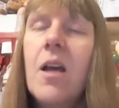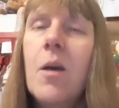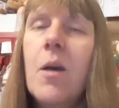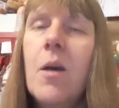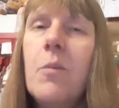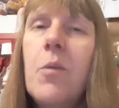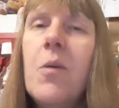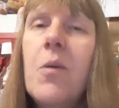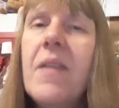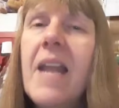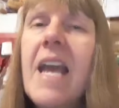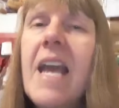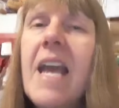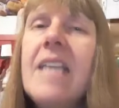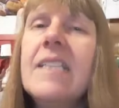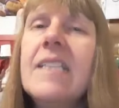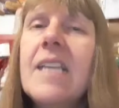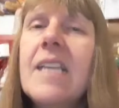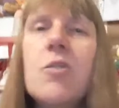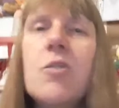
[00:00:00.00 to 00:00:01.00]
But with an
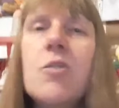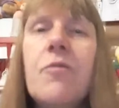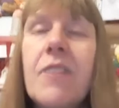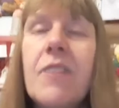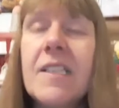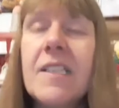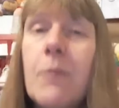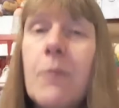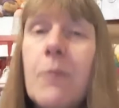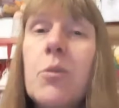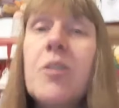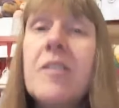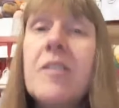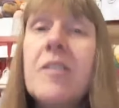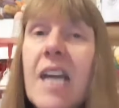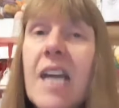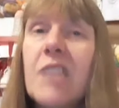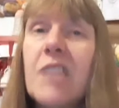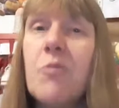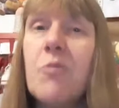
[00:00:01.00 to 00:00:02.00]
asexual, for example, who's
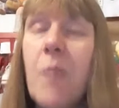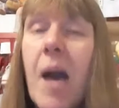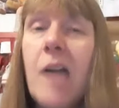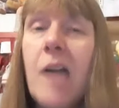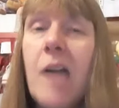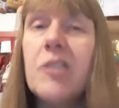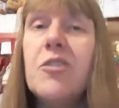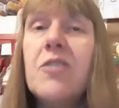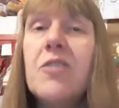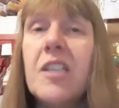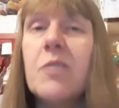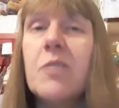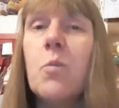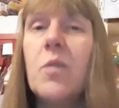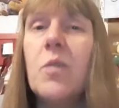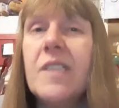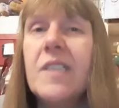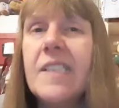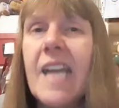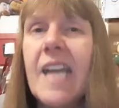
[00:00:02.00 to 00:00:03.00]
sex repulsed, who
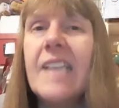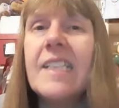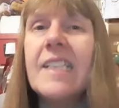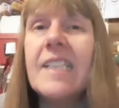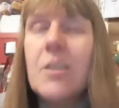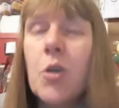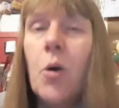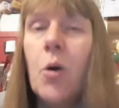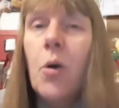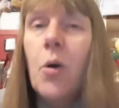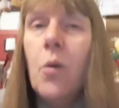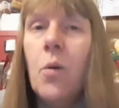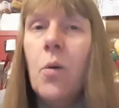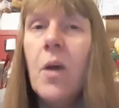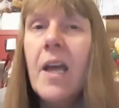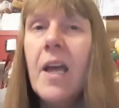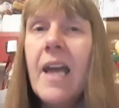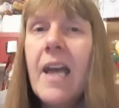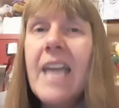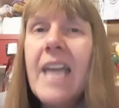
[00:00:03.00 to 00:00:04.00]
doesn't want sex at
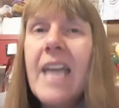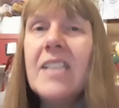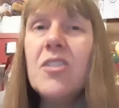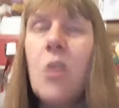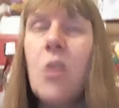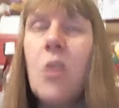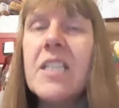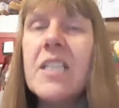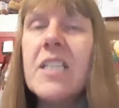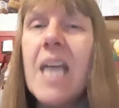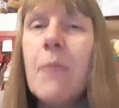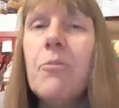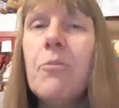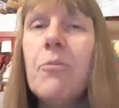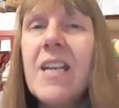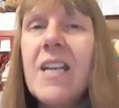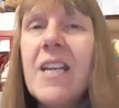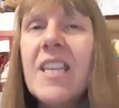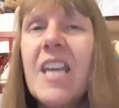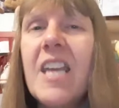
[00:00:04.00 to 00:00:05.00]
all, it's not a
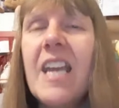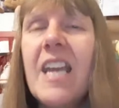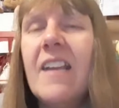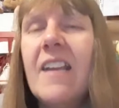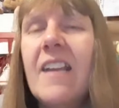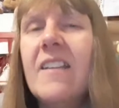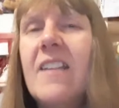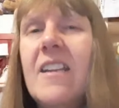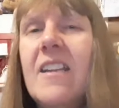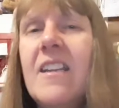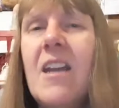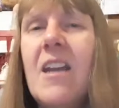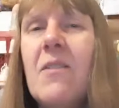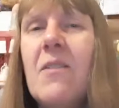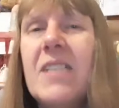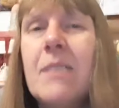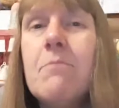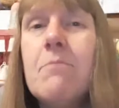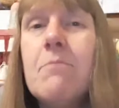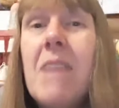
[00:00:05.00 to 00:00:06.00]
temporary thing. And, you
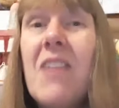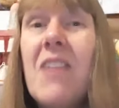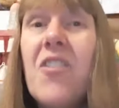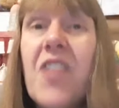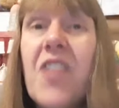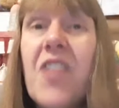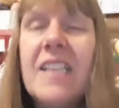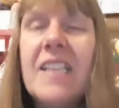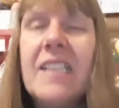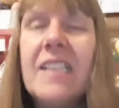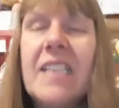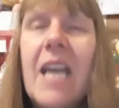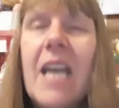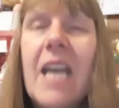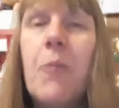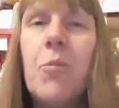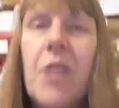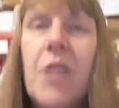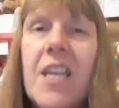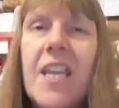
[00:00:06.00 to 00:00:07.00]
know, it's a myth that it's a
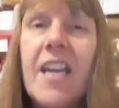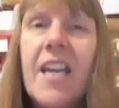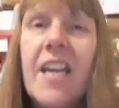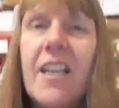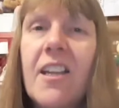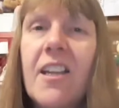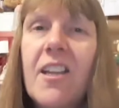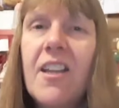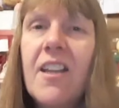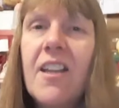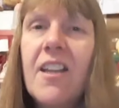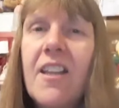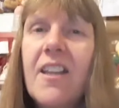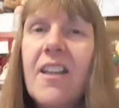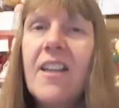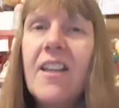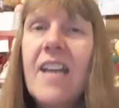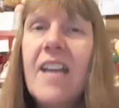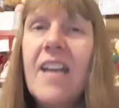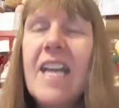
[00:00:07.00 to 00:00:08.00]
temporary thing.
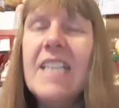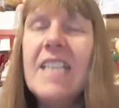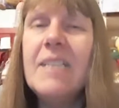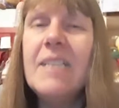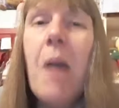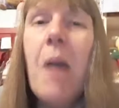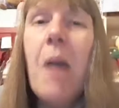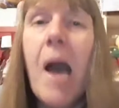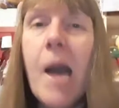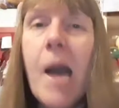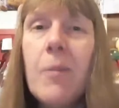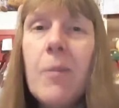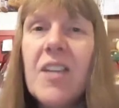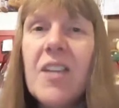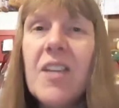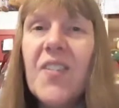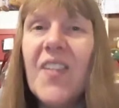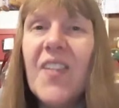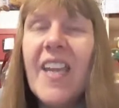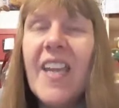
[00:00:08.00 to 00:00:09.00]
It's a
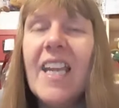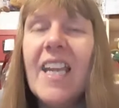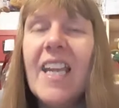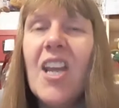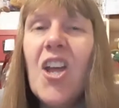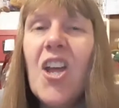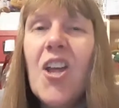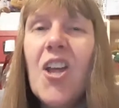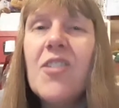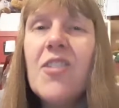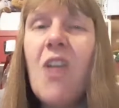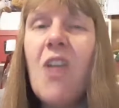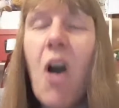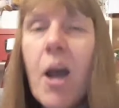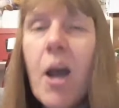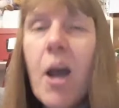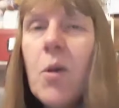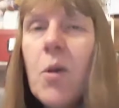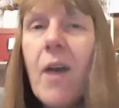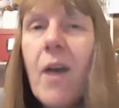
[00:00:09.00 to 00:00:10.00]
permanent thing. That
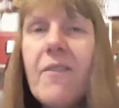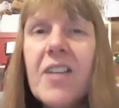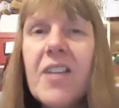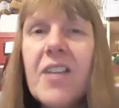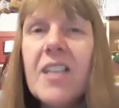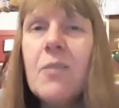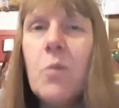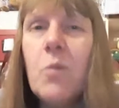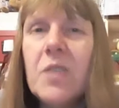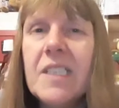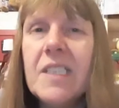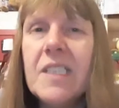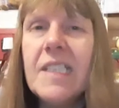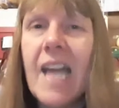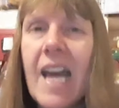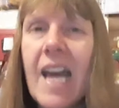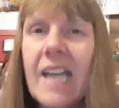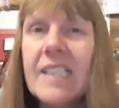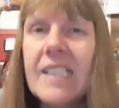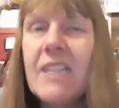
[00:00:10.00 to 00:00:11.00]
I'm not ever going to want
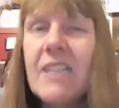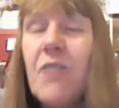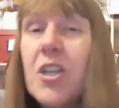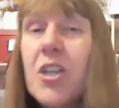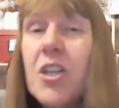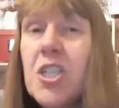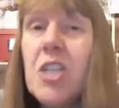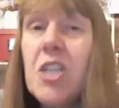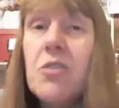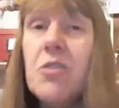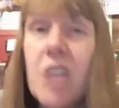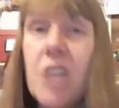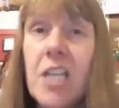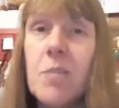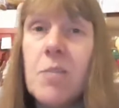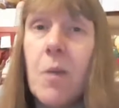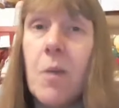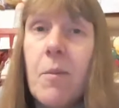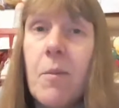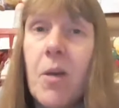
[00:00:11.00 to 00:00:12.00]
sex. If I do
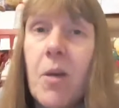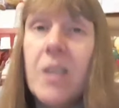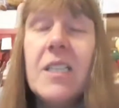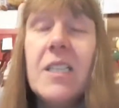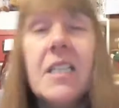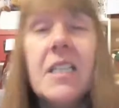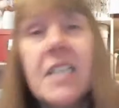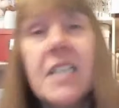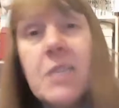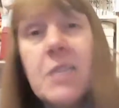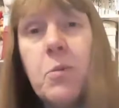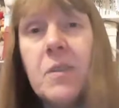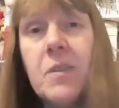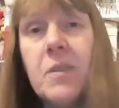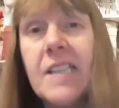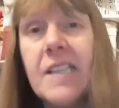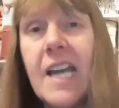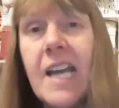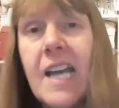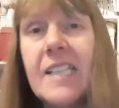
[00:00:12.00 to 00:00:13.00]
change my mind and did
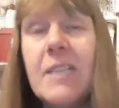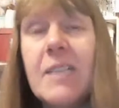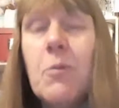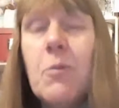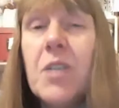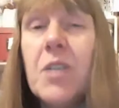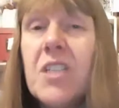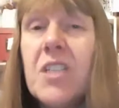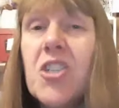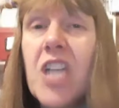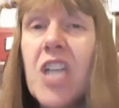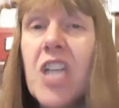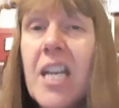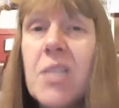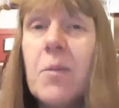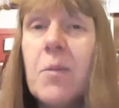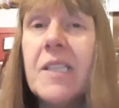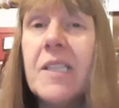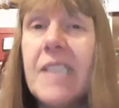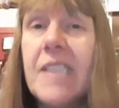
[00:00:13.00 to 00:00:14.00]
want sex, it wouldn't
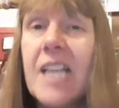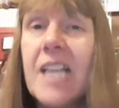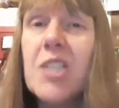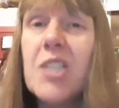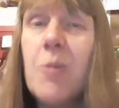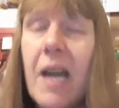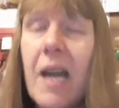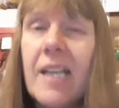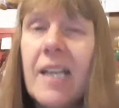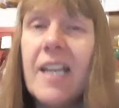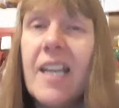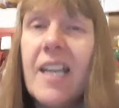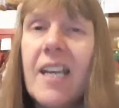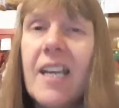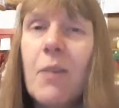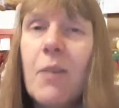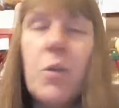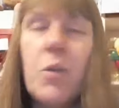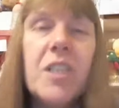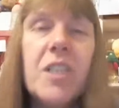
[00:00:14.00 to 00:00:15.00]
change my
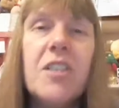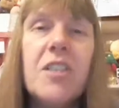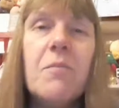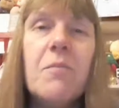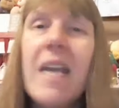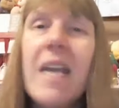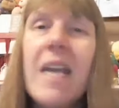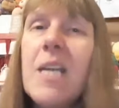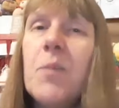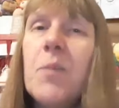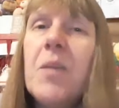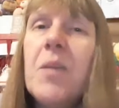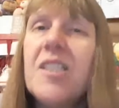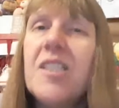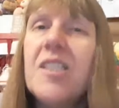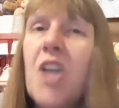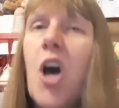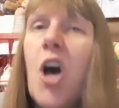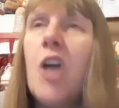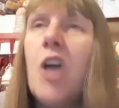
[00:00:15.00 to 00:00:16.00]
sexuality. It wouldn't make me
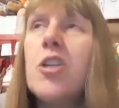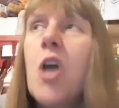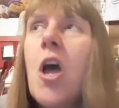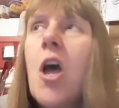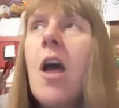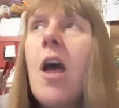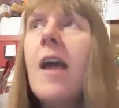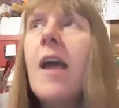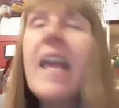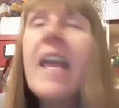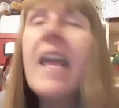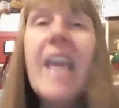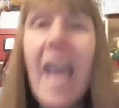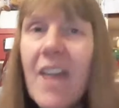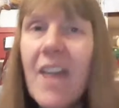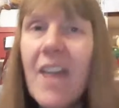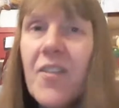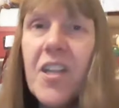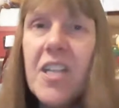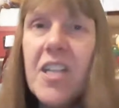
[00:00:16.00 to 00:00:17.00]
start
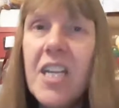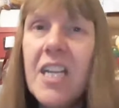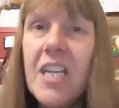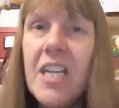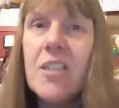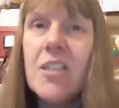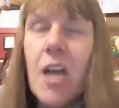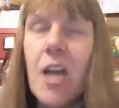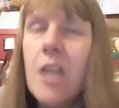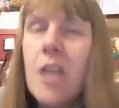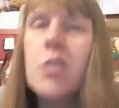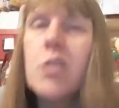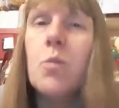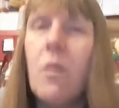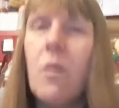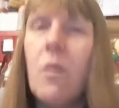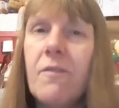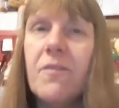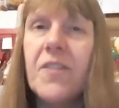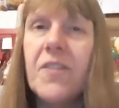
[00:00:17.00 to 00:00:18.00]
getting the need, urge, or
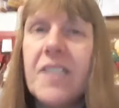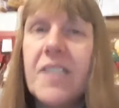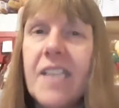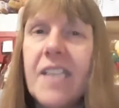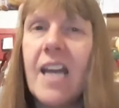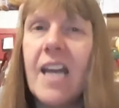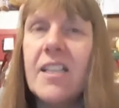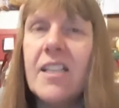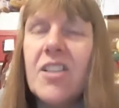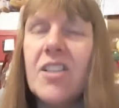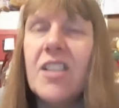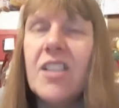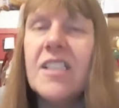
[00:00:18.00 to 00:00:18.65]
want for sex.